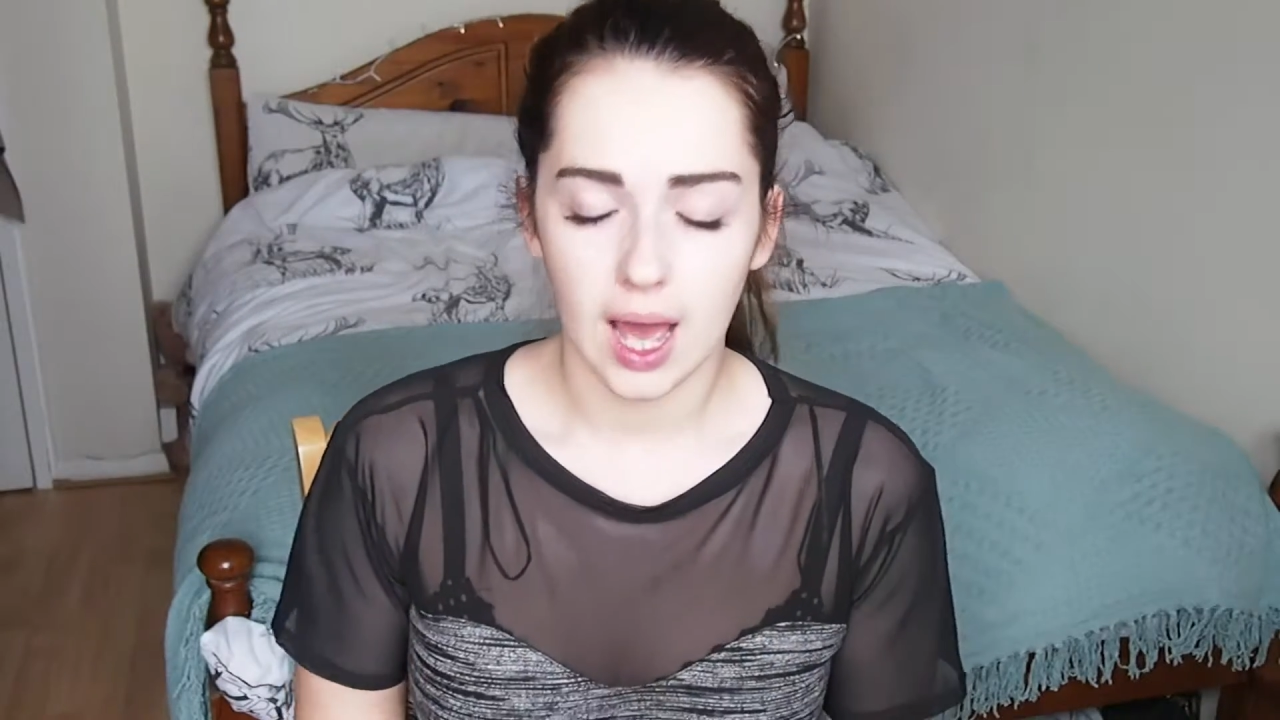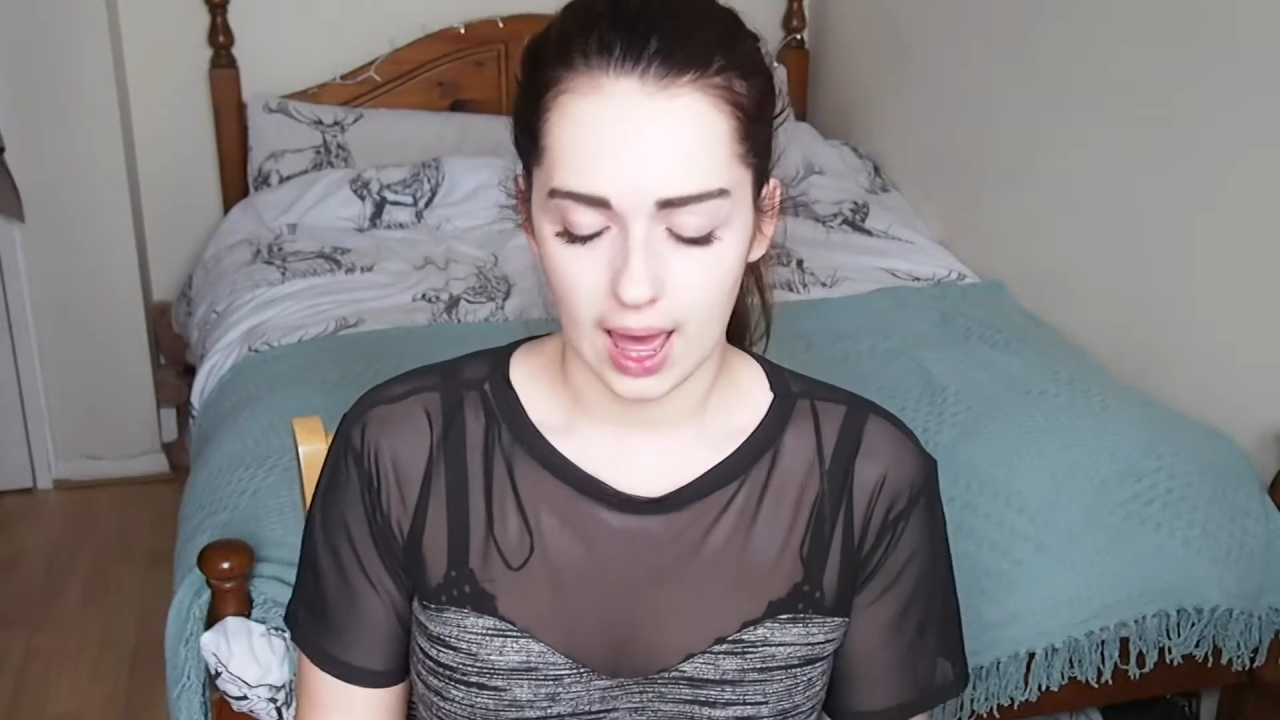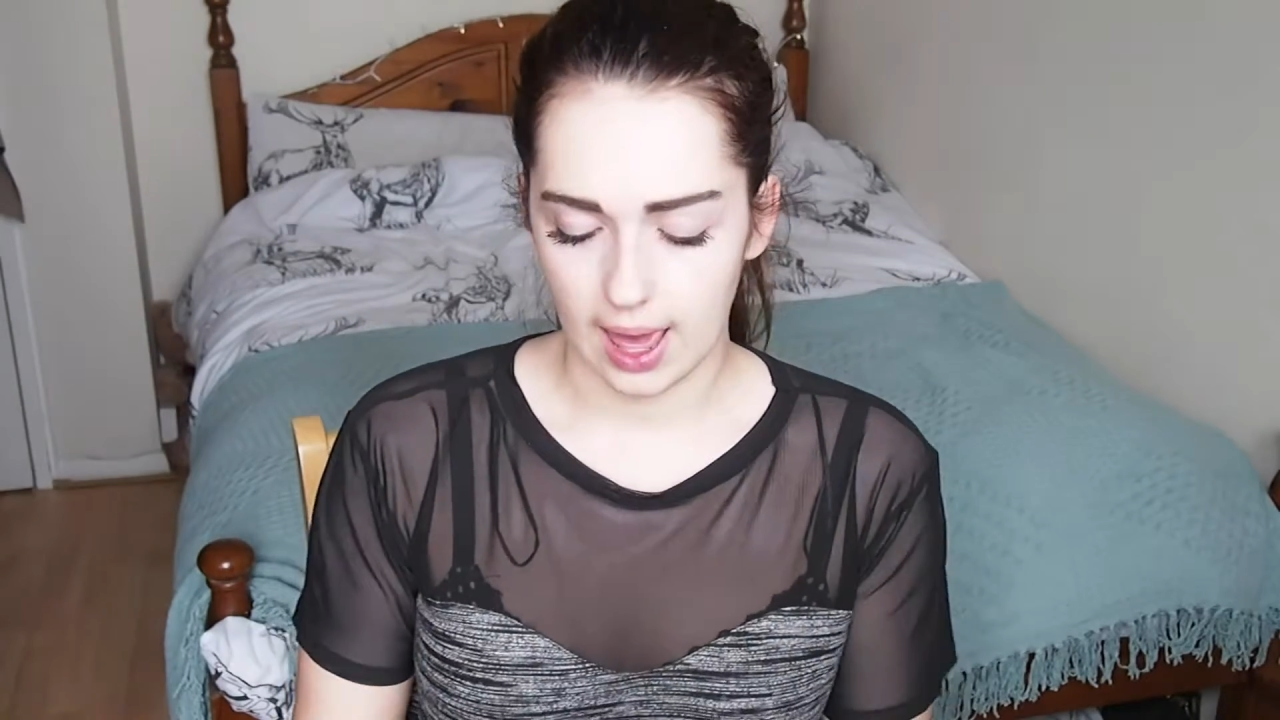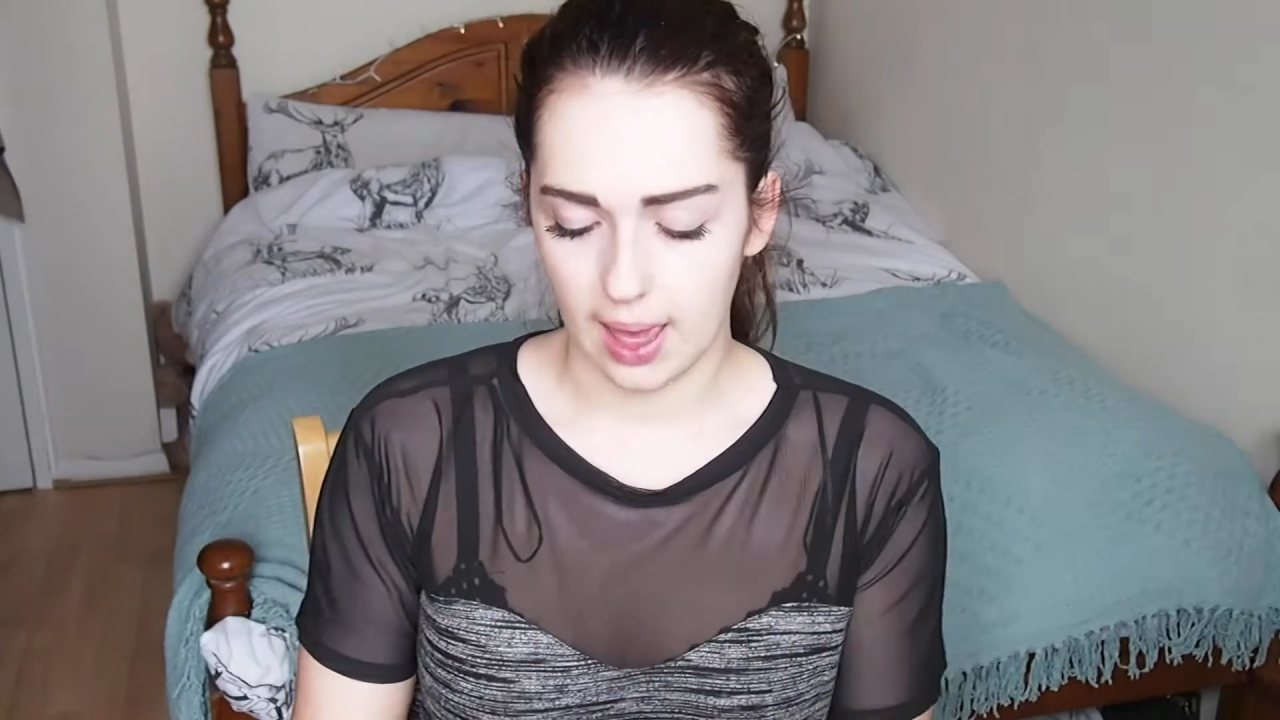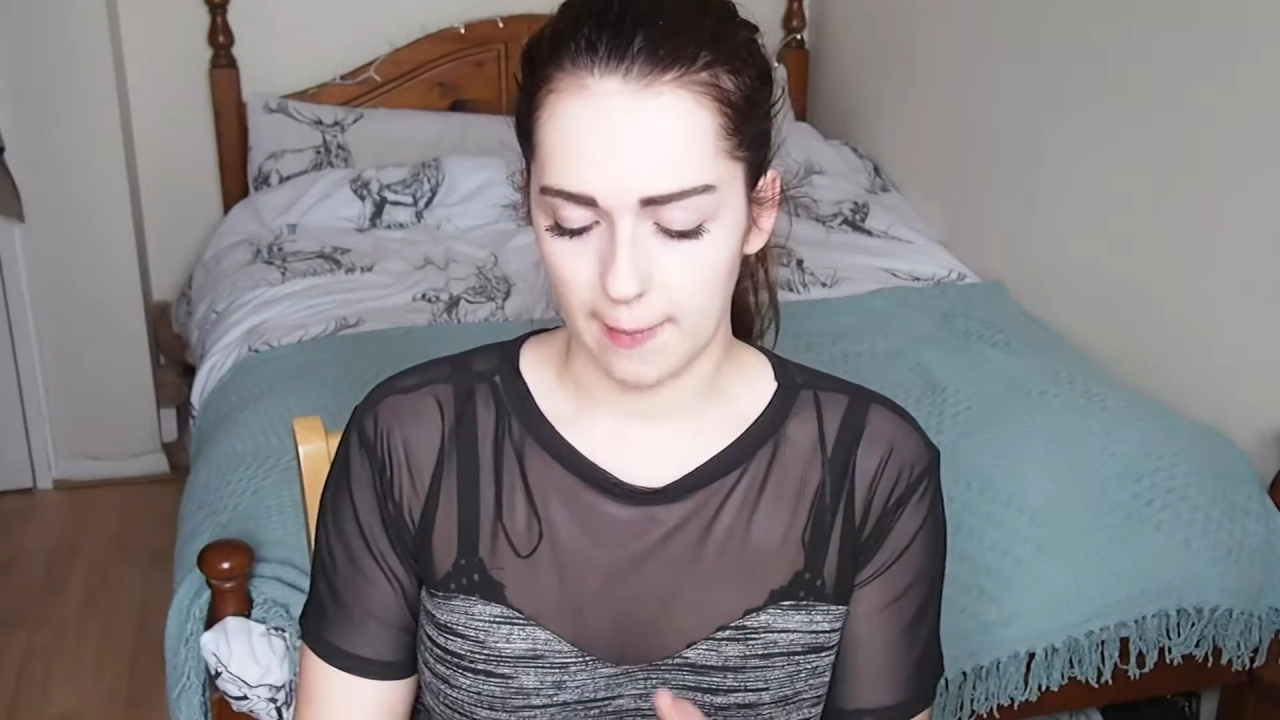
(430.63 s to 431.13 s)

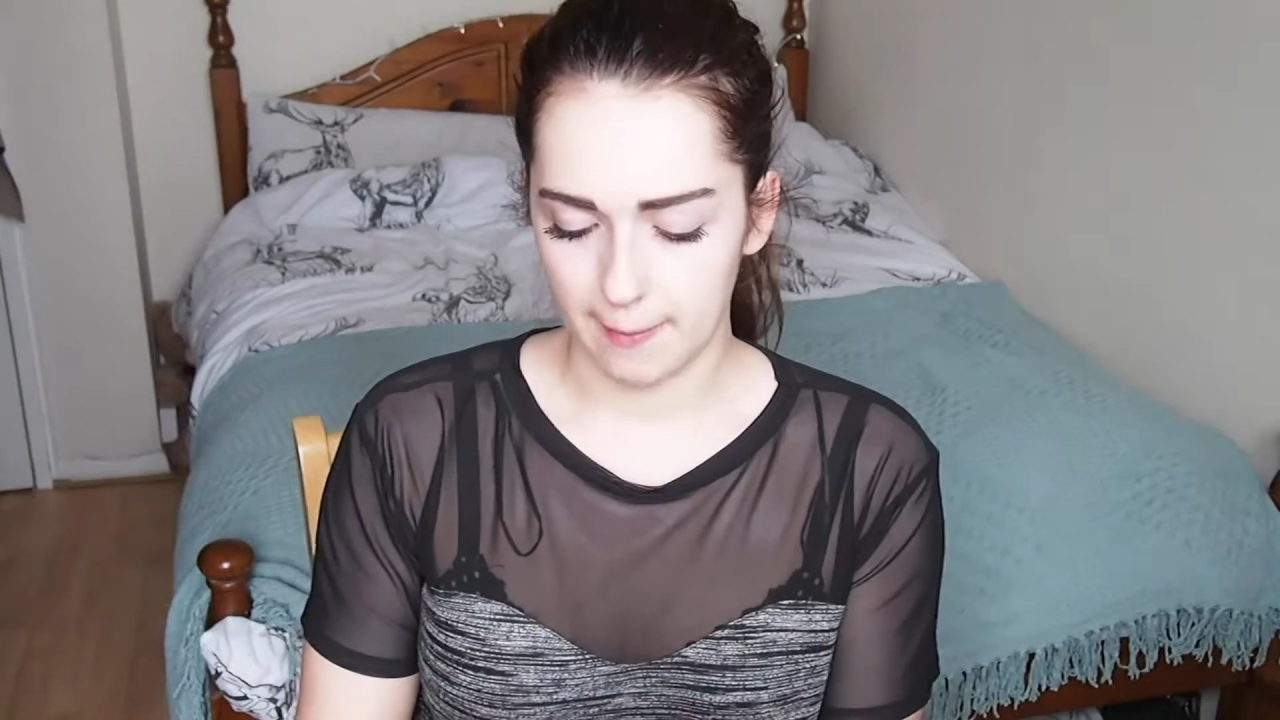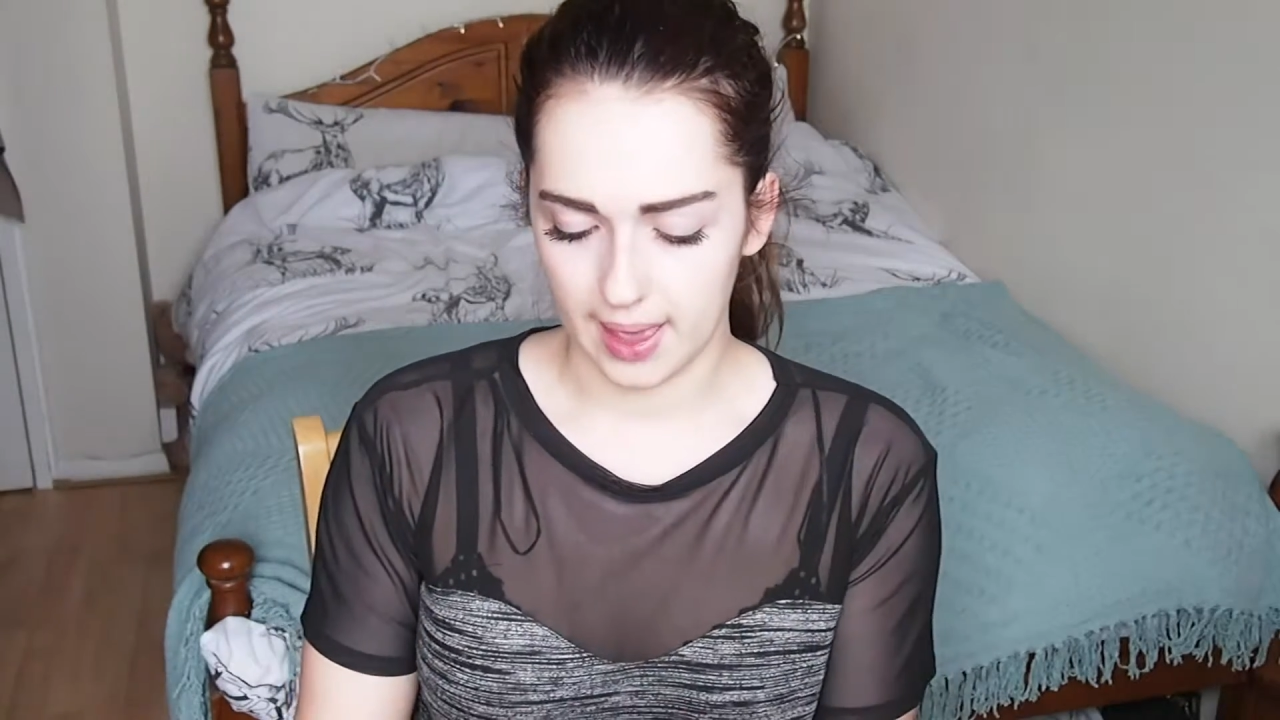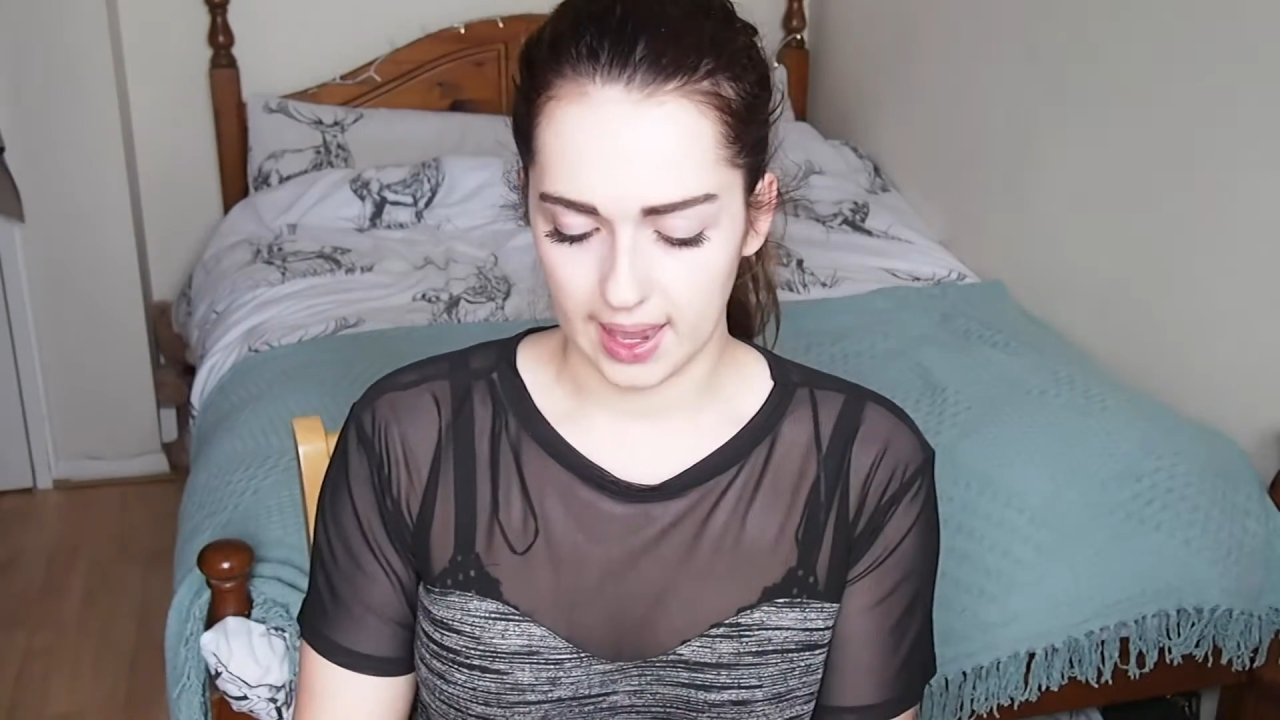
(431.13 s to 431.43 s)
um,